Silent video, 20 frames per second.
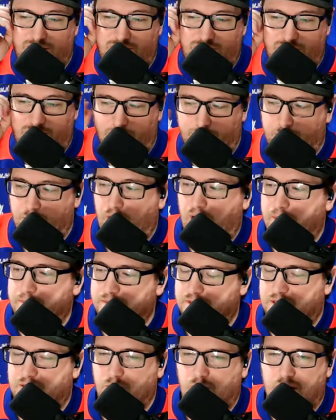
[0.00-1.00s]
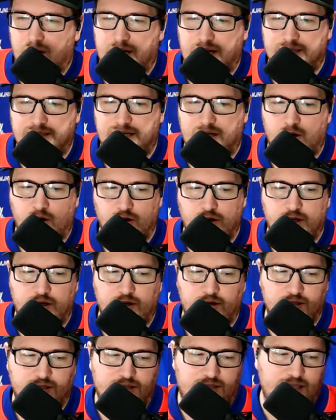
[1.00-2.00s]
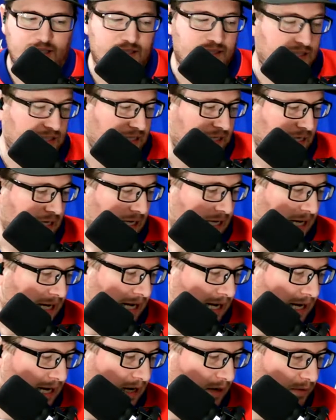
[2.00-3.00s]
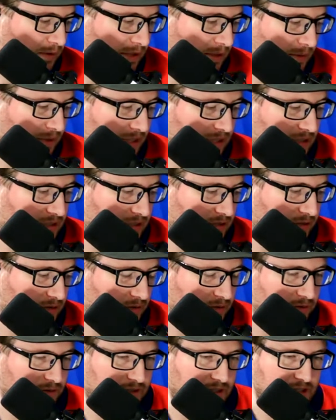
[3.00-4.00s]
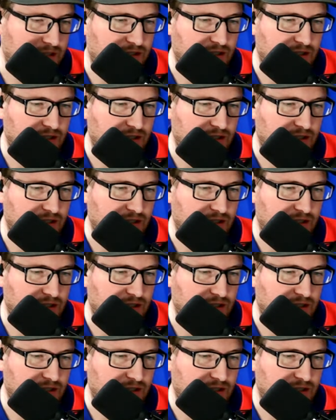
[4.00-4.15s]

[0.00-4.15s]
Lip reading: The problems that the Wildcats had earlier in the season when they went into St.